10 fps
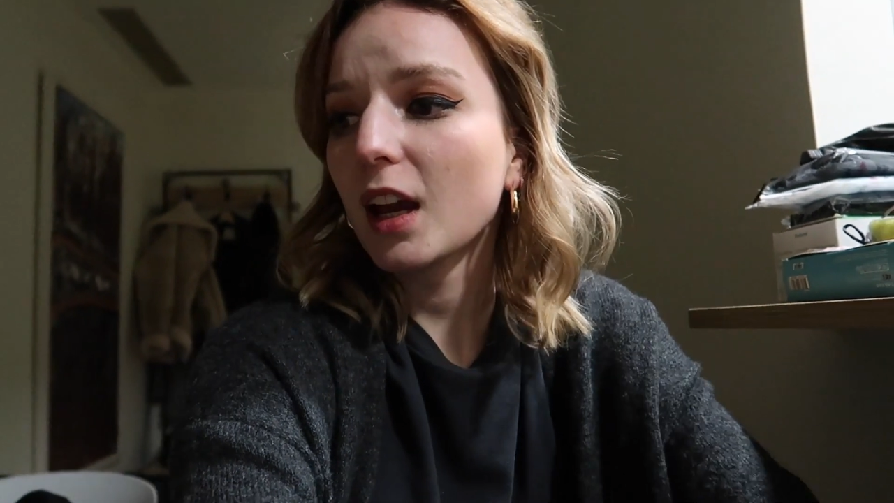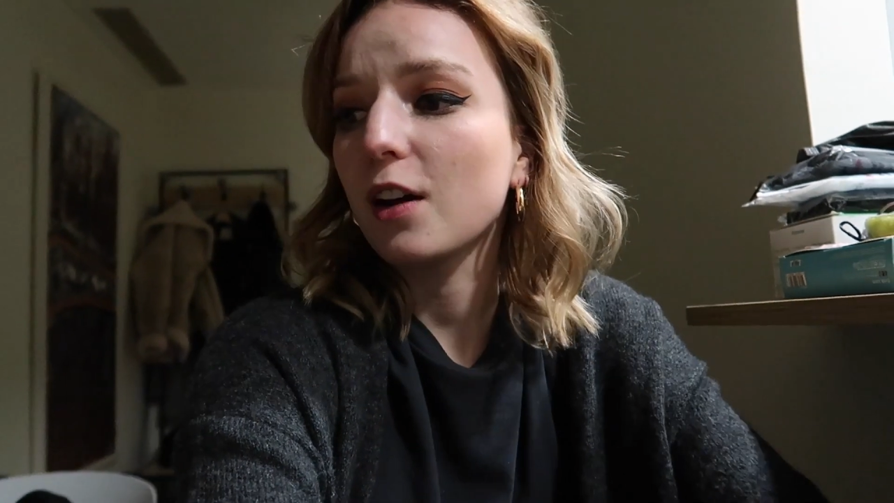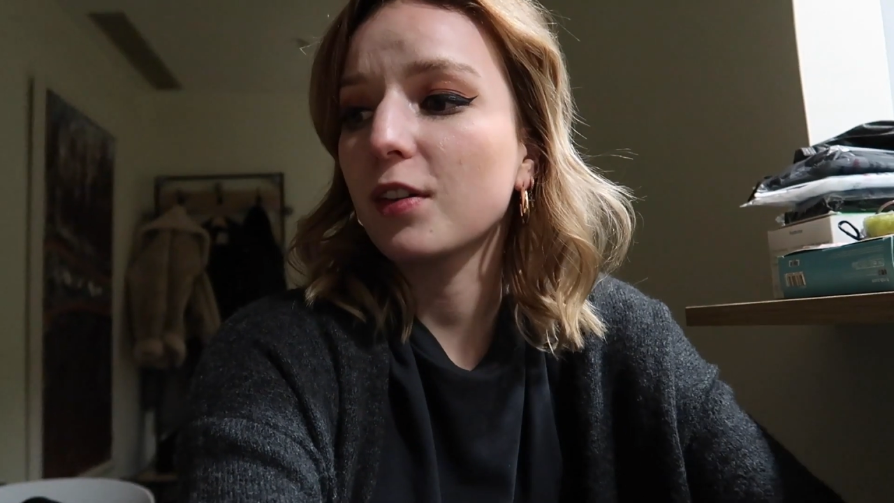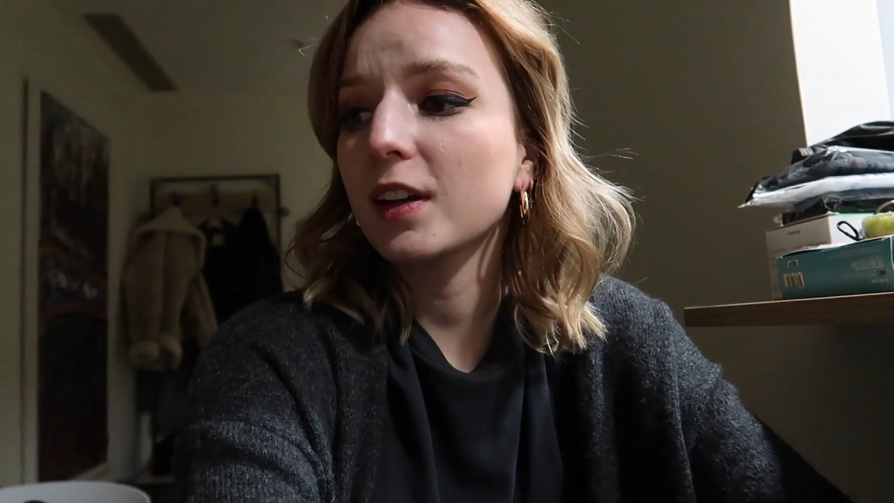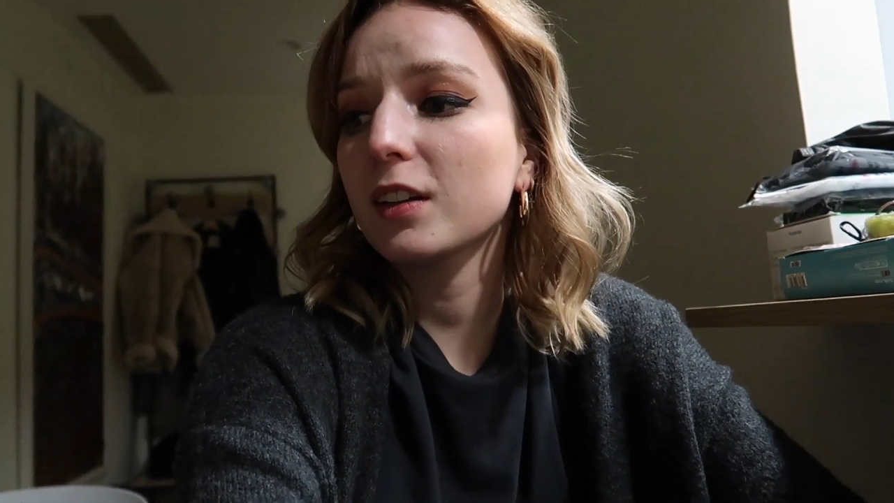
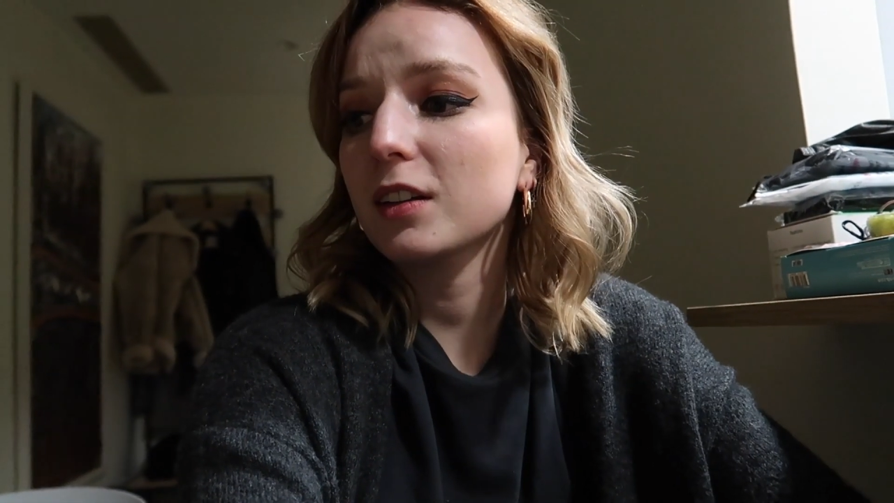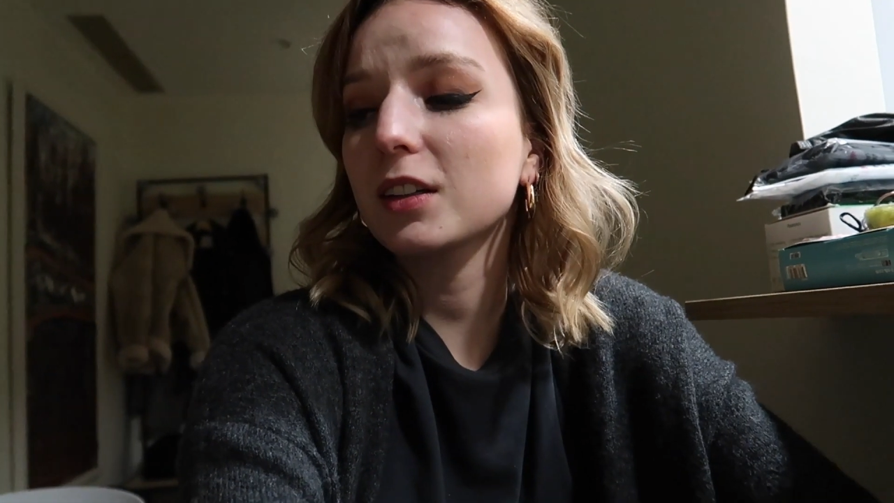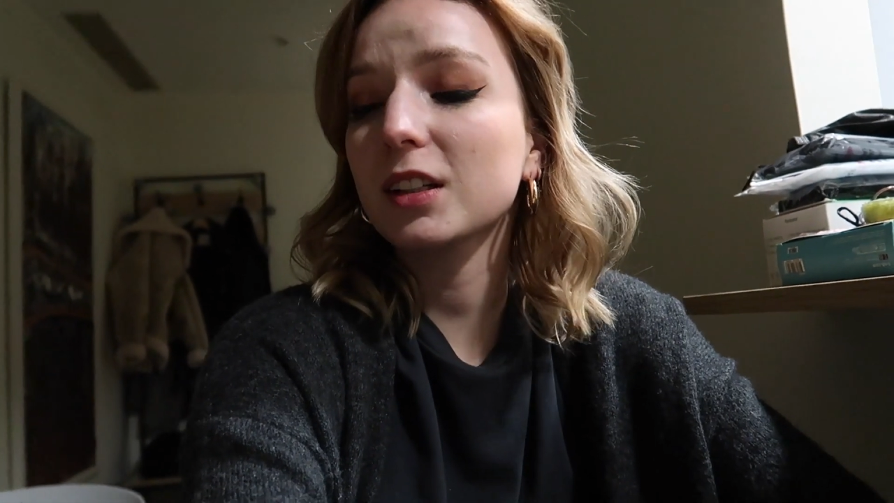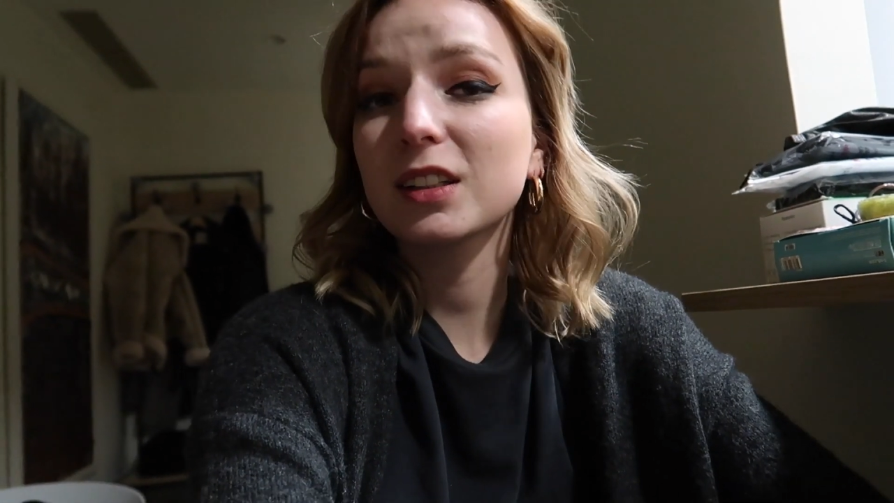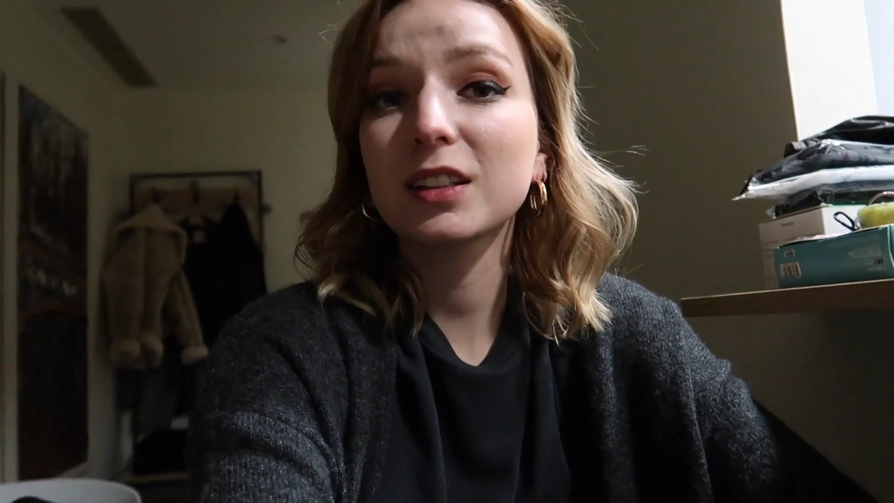I
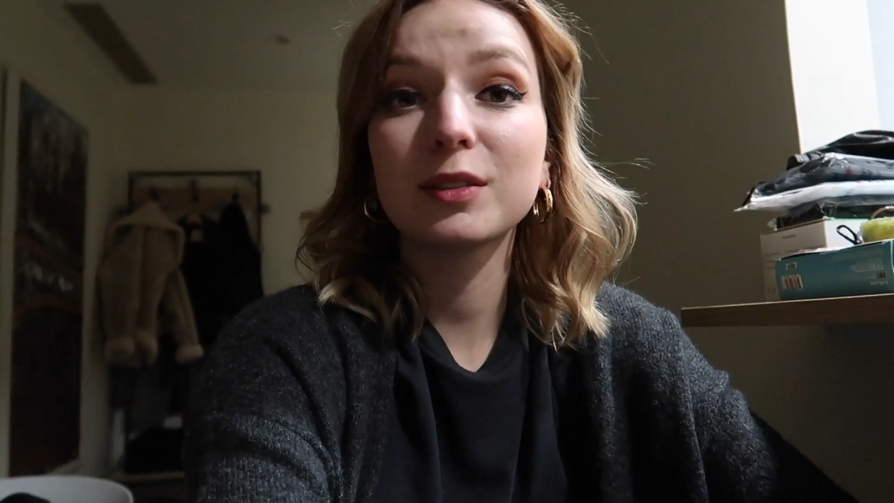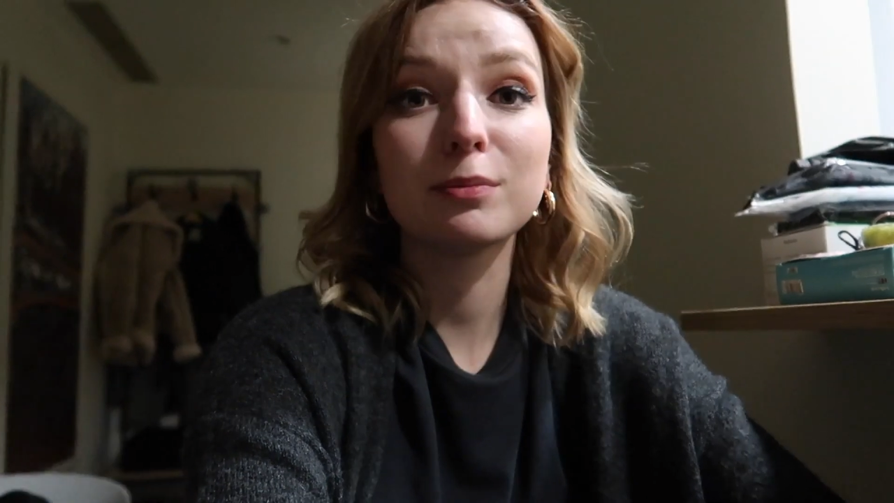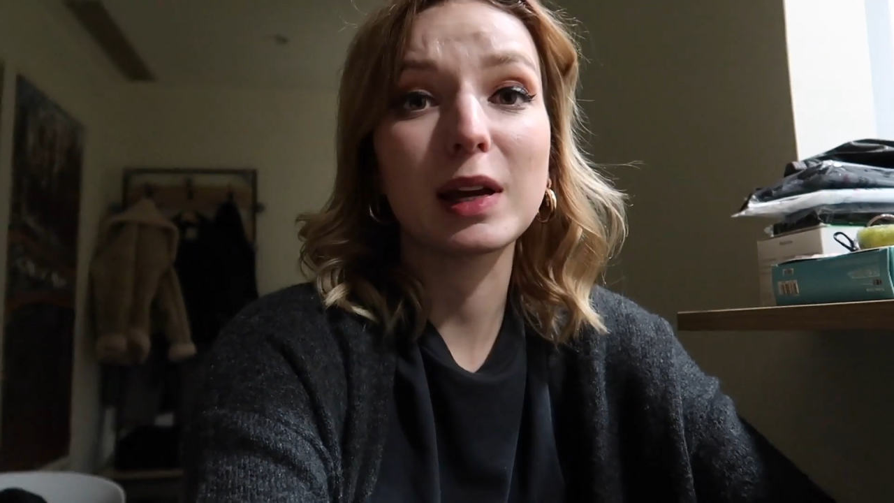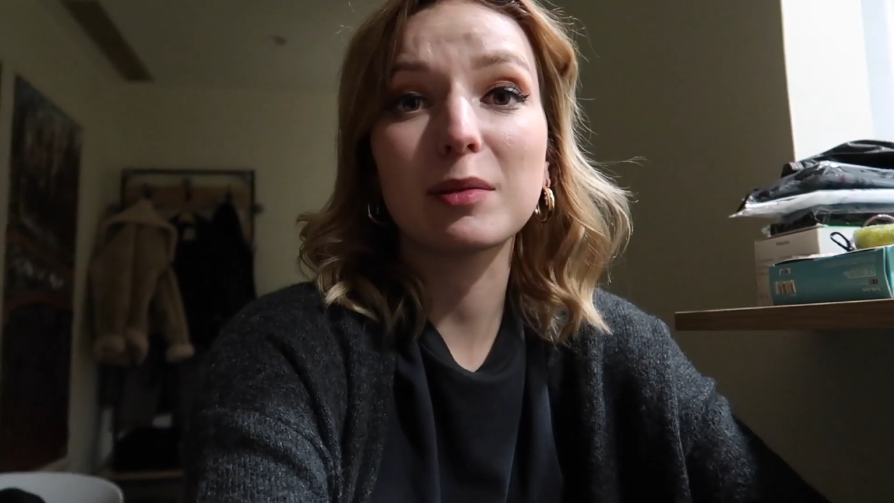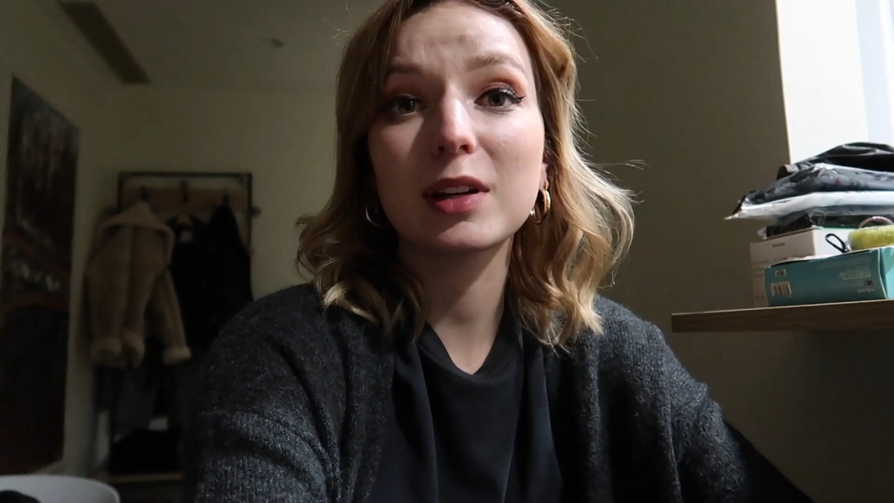think
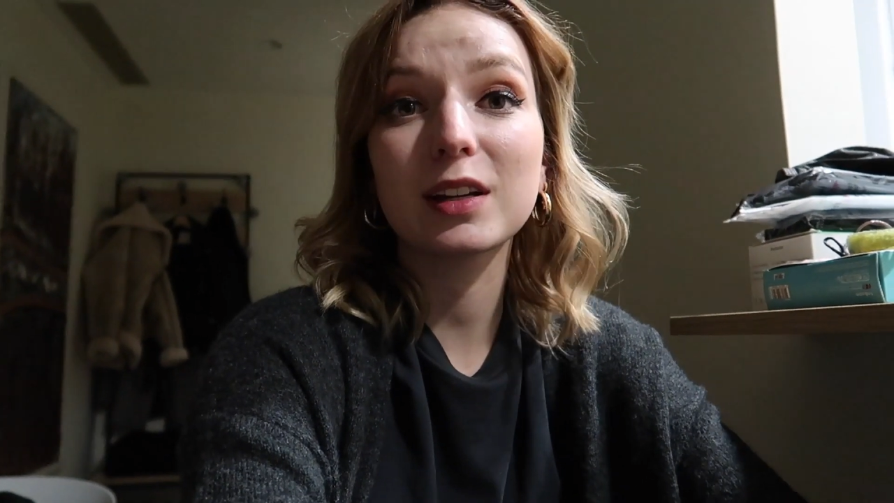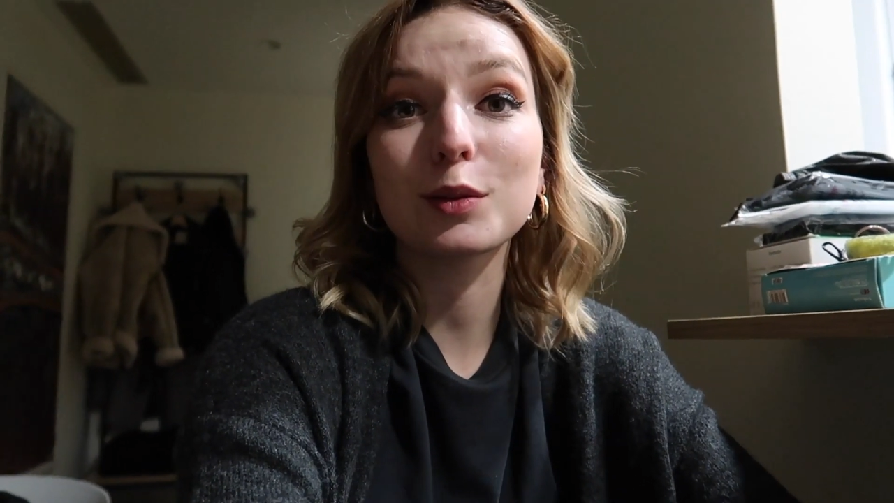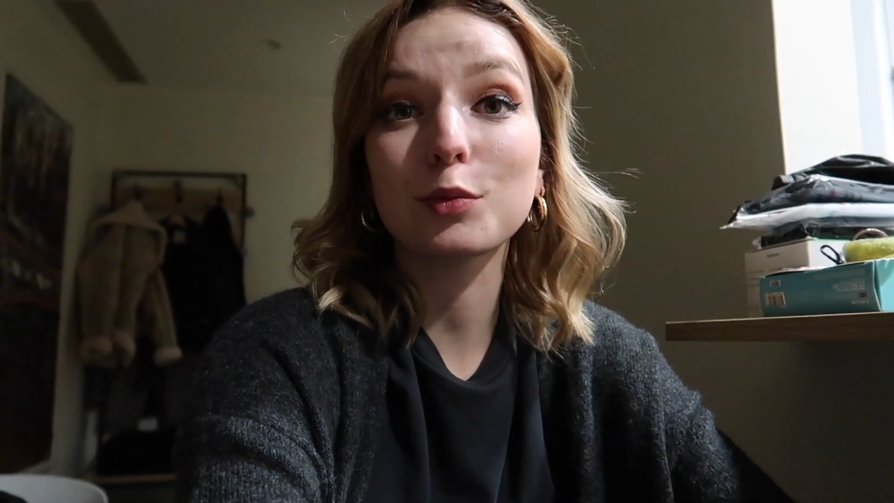maybe a